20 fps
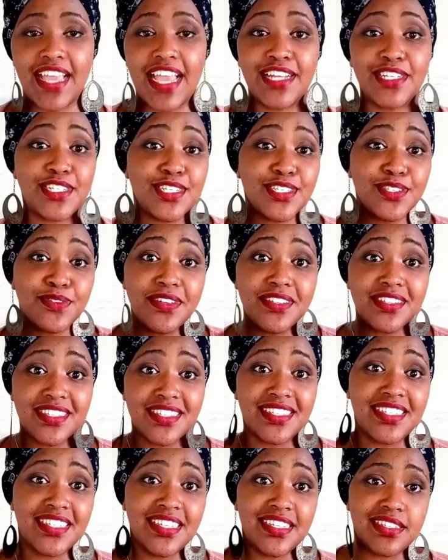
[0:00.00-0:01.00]
And she's going to
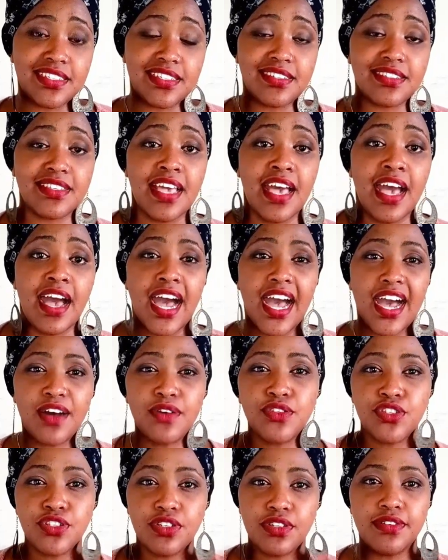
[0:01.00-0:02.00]
teach us how
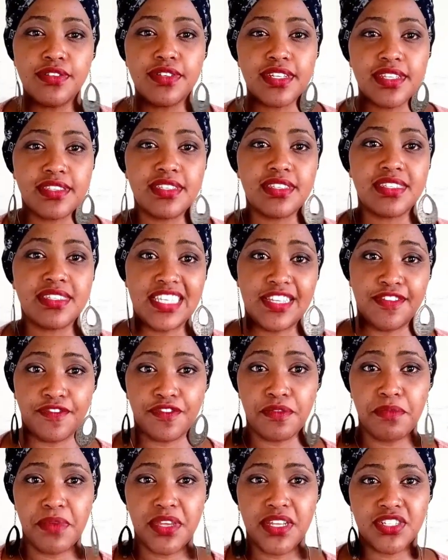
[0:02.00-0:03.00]
to look at this
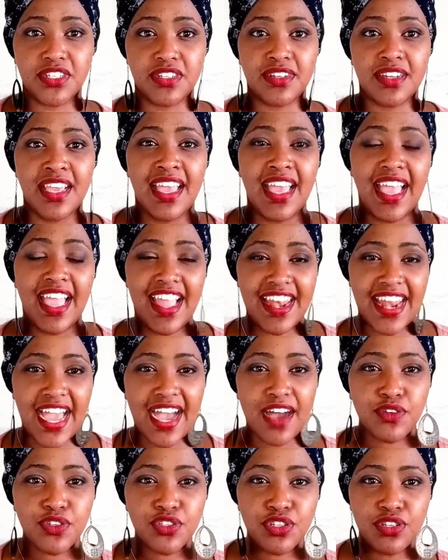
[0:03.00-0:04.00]
information and
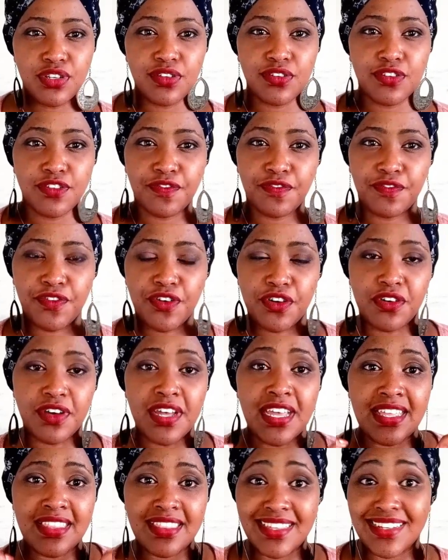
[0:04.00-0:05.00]
how to look for
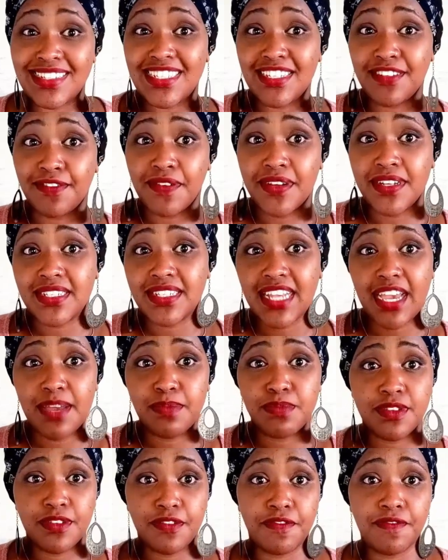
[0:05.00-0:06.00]
the different
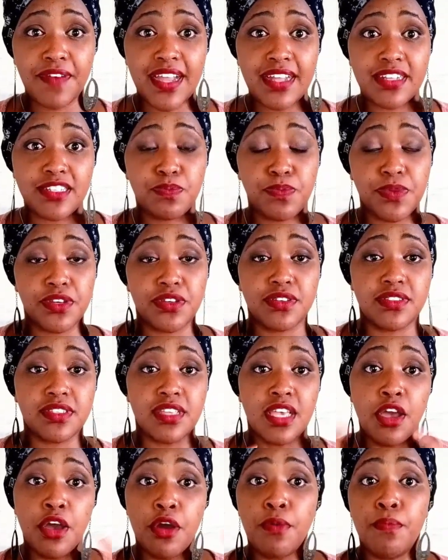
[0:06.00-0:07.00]
types of fat, because
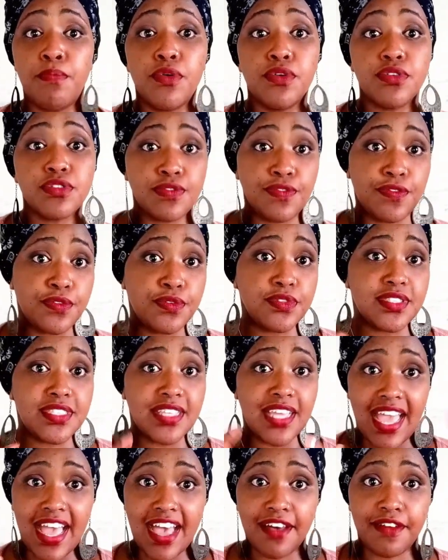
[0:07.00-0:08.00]
most foods
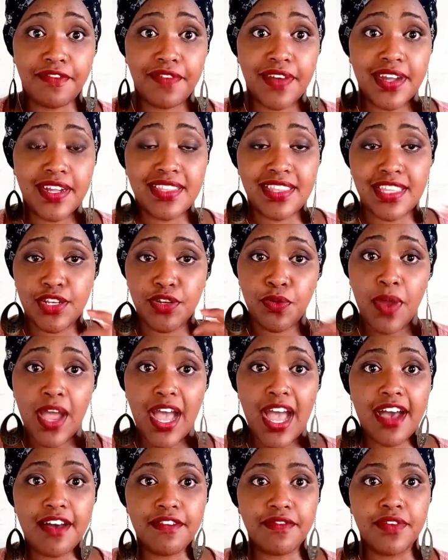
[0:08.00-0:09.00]
that have fat, they don't
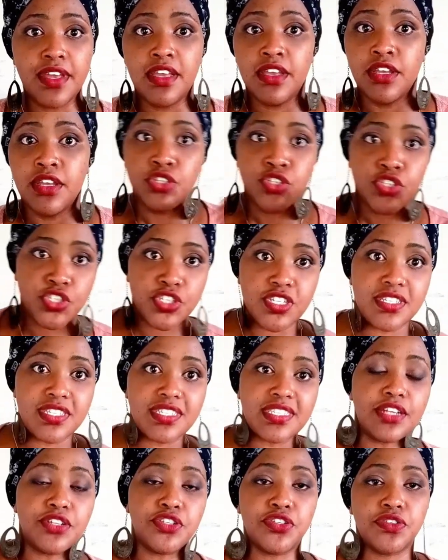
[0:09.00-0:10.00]
have
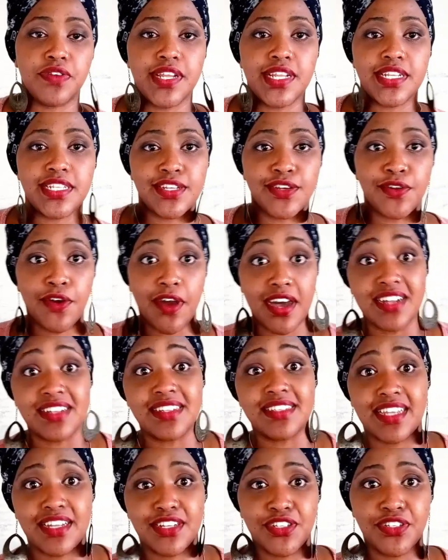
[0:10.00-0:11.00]
just saturated or
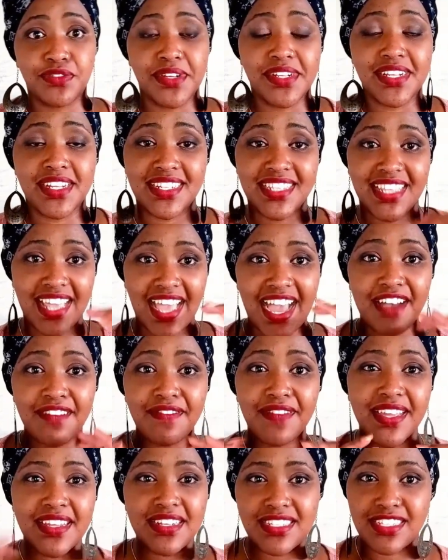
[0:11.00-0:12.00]
unsaturated, they
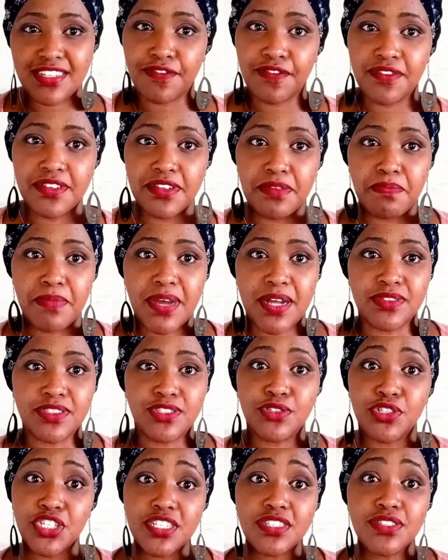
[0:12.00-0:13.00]
have like different
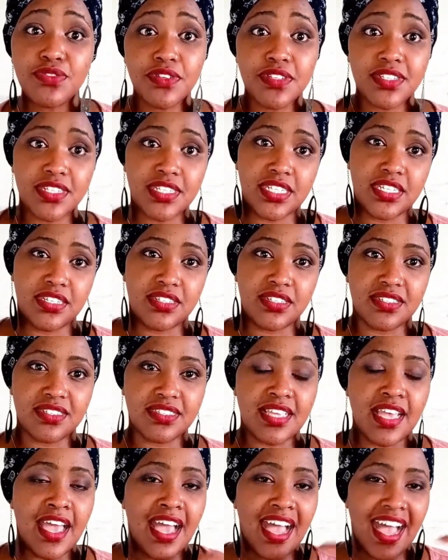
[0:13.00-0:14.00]
amounts. So she's going to teach
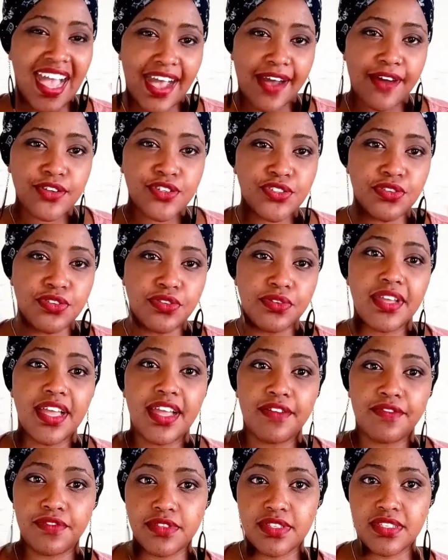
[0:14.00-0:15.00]
us how to look
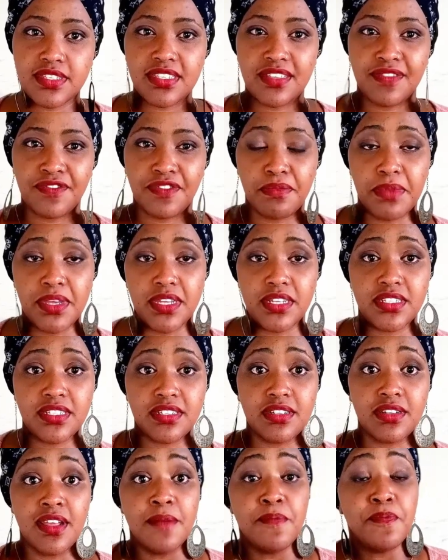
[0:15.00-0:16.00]
out for this
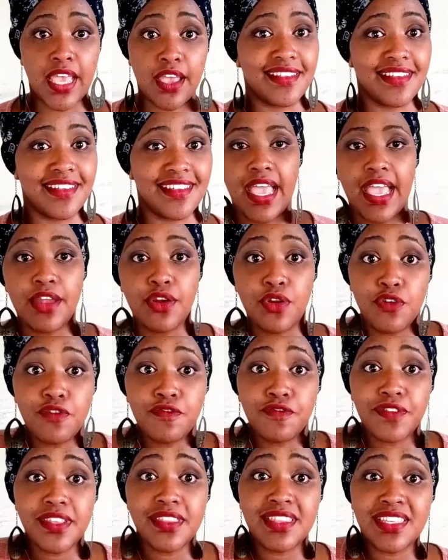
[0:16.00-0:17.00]
information, and
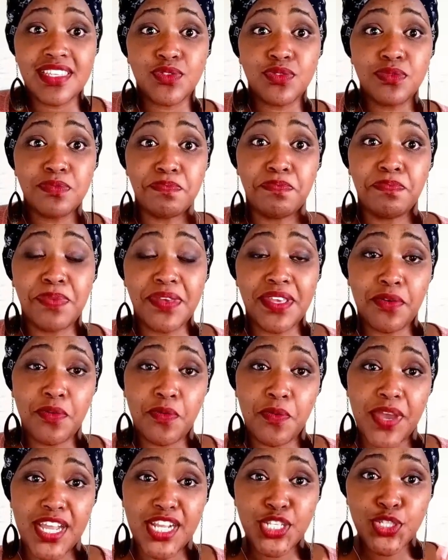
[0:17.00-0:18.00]
hopefully this will be a
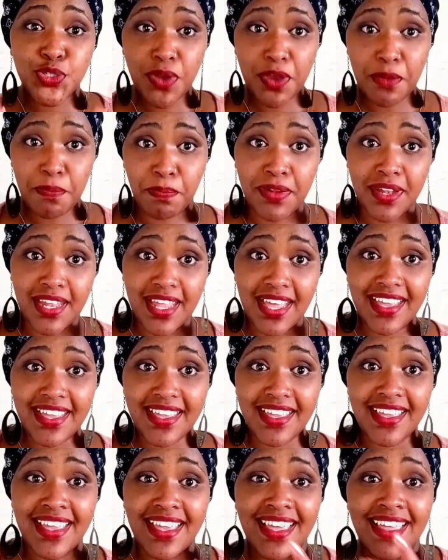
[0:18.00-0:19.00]
way to
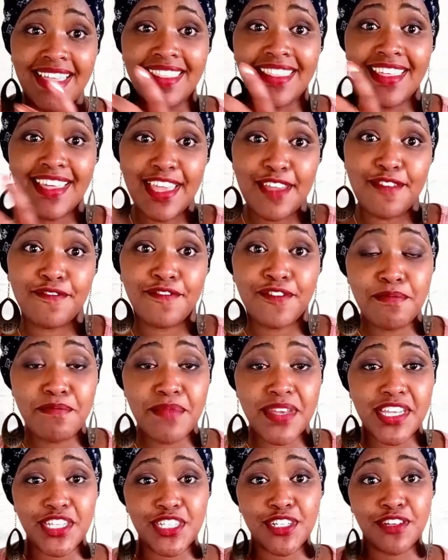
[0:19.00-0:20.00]
apply the
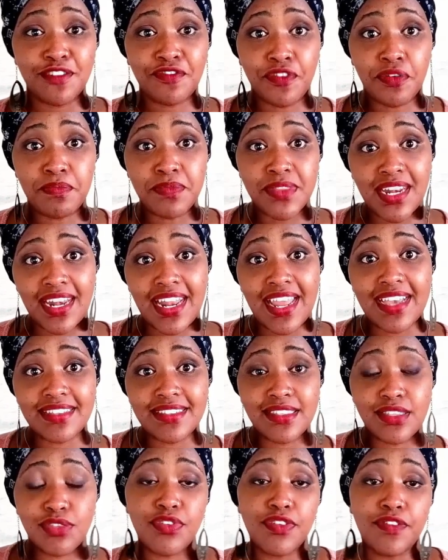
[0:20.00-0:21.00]
information from the
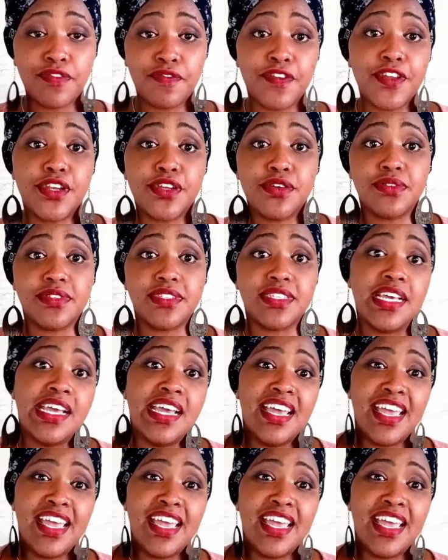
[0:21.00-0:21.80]
last 3 videos.